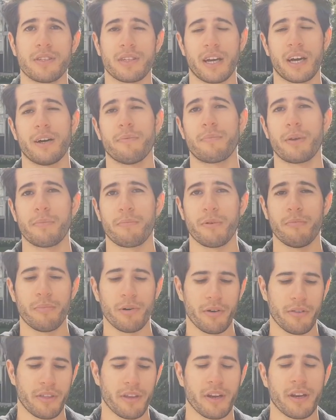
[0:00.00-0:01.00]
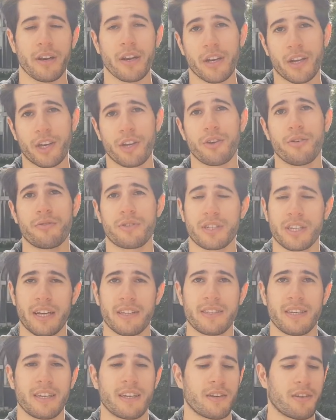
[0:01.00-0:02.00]
to help people both in an acute
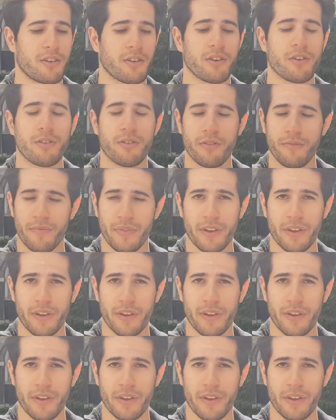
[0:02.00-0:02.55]
setting, you know,